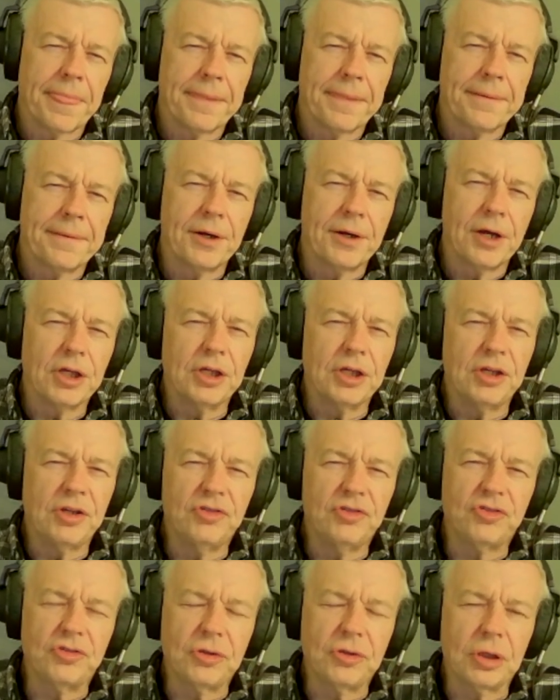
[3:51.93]
Right?
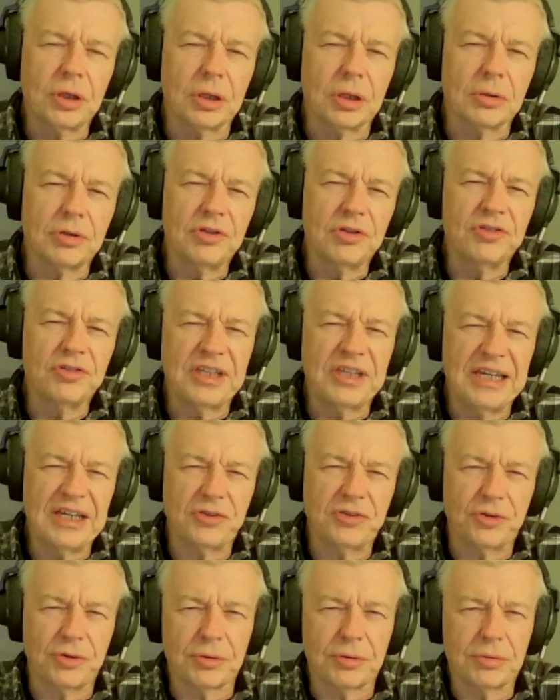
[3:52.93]
He's
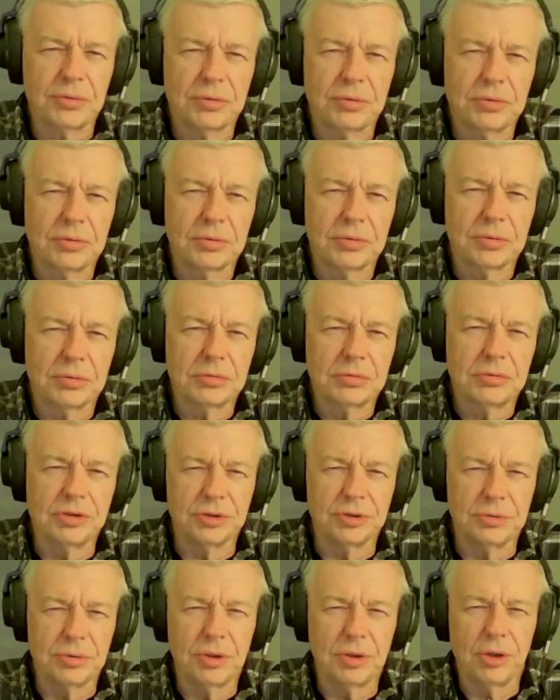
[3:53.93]
Cantor
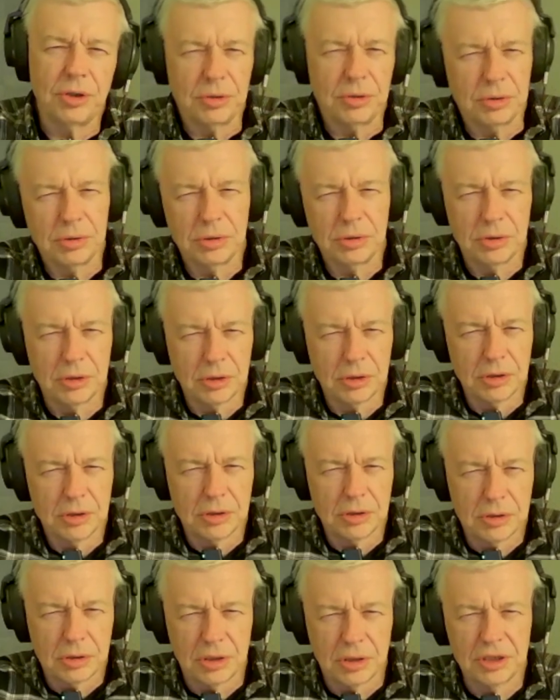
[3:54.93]
dude.
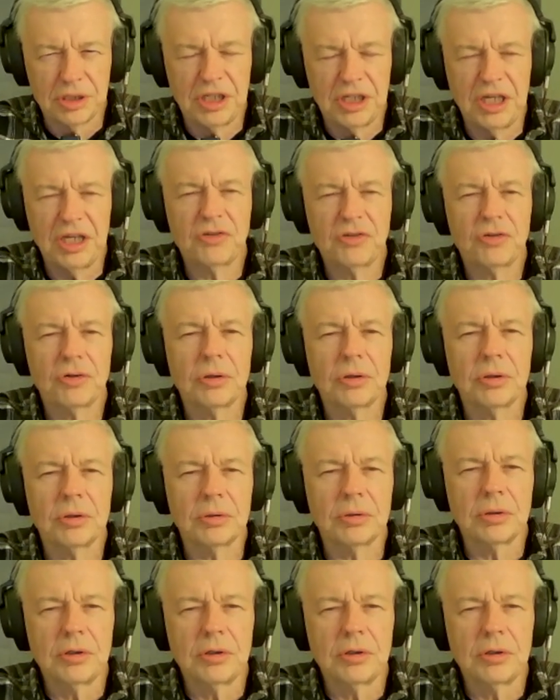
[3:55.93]
Right? Cantor.